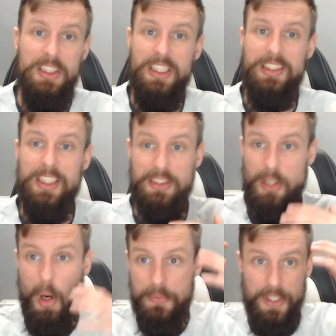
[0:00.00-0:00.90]
just
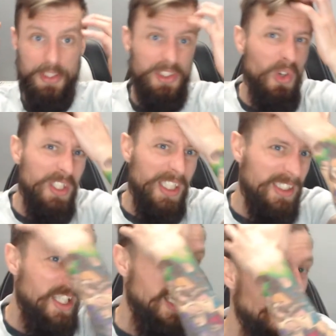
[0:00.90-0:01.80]
obvious, surely,
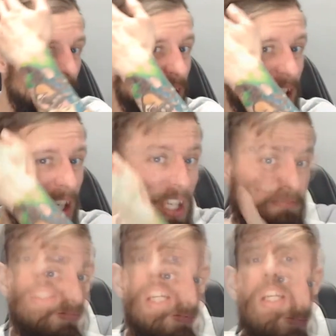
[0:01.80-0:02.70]
isn't it?
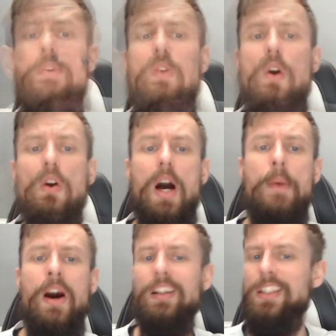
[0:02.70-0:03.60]
Now, don't get me wrong, I'm
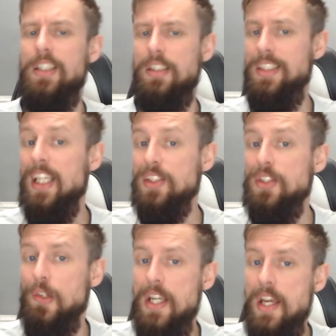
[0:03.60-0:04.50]
hardly a success
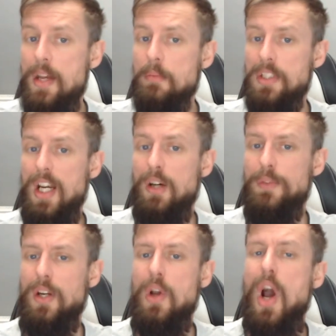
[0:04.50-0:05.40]
story here myself, you
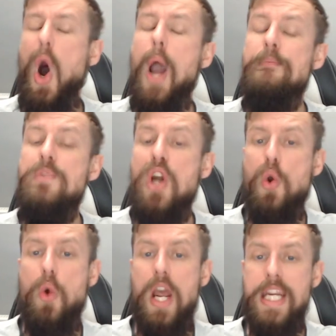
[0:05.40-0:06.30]
know. I'm
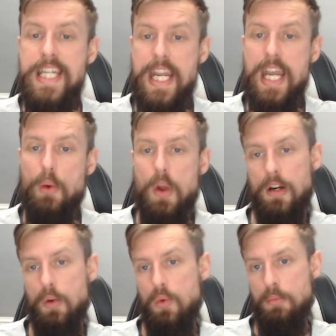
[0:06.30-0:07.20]
nowhere near where
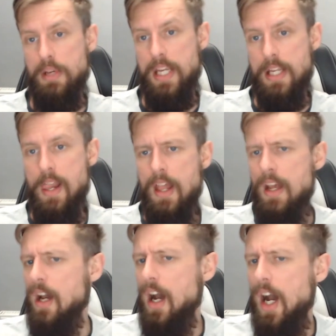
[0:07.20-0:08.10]
I want to be.
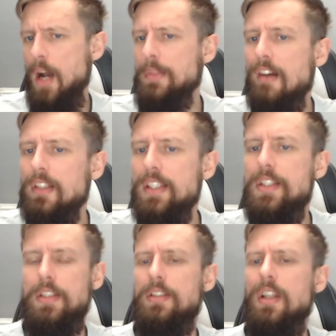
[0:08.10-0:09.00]
I'm currently
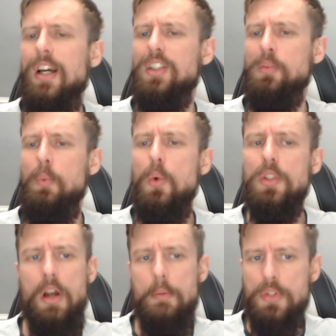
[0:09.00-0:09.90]
just like a
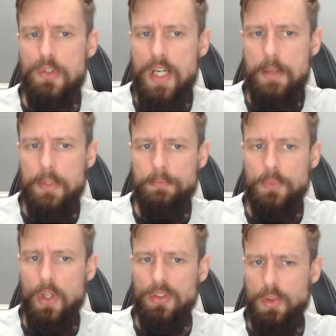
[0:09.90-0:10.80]
small-time streamer
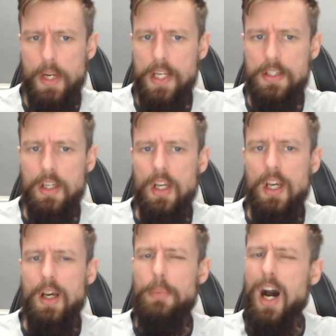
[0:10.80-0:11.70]
on Twitch,
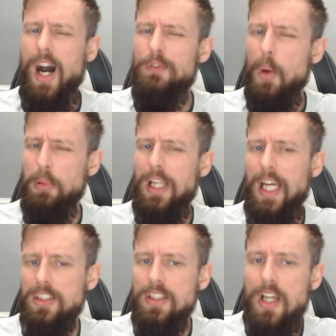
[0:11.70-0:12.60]
but I've got
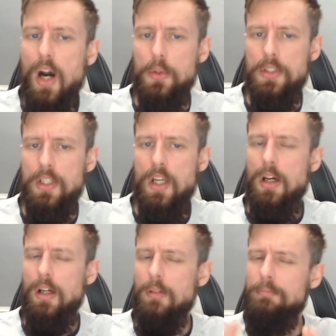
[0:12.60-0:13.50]
plans and goals.
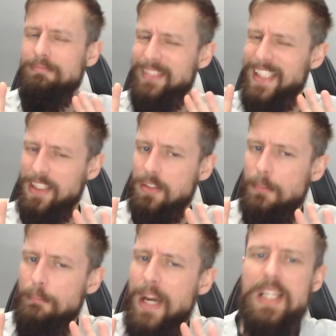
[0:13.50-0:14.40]
Listen,
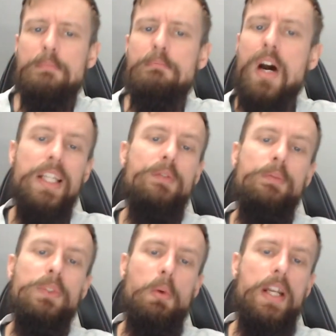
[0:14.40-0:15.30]
making money
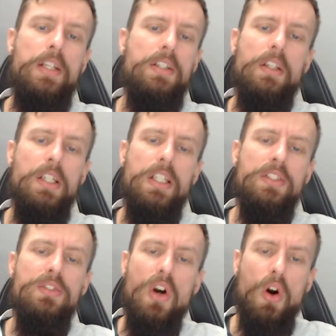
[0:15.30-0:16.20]
from Twitch is
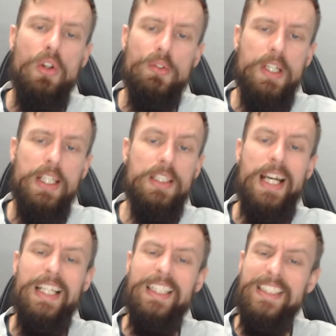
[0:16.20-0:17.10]
not the reason,
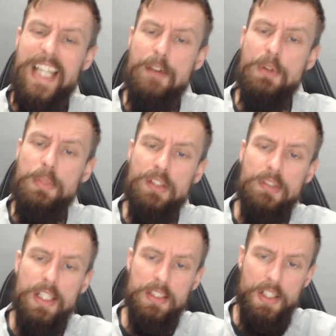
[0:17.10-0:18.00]
and has never been the
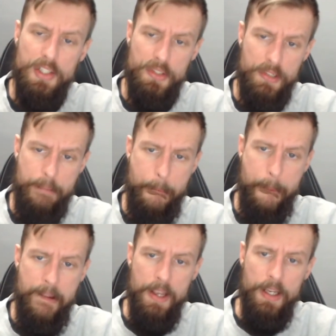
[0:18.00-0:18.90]
reason I stream.
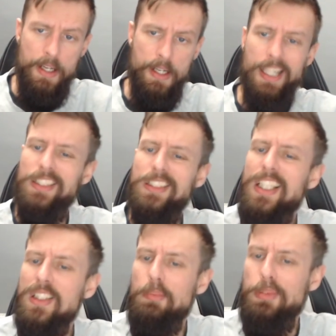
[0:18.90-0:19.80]
As I
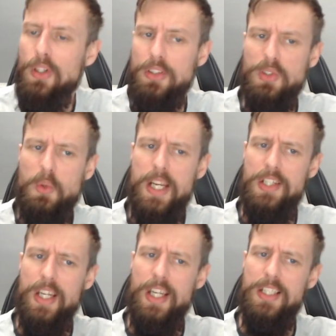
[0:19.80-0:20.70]
said in the blog,
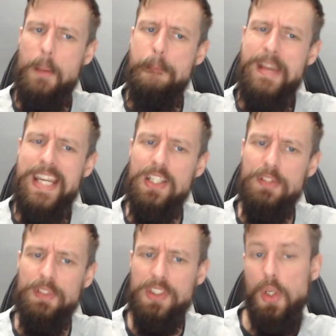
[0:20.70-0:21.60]
Twitch is a means of
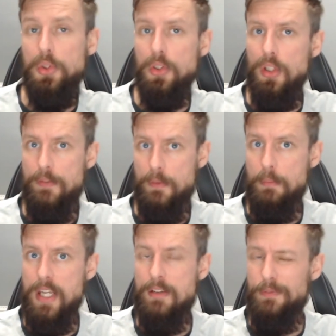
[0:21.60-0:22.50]
a social life for
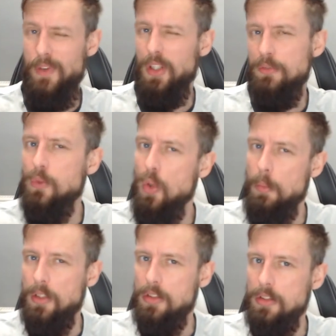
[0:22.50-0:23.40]
me, first and
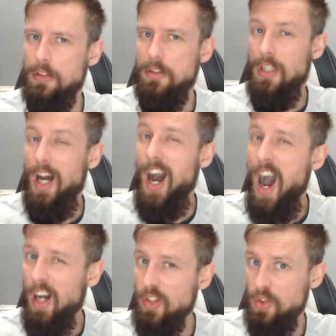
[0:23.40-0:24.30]
foremost.
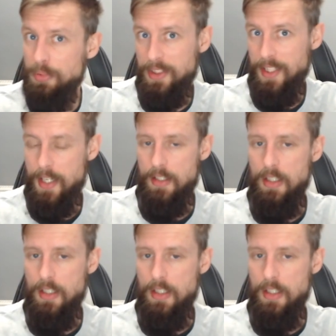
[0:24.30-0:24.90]
100%.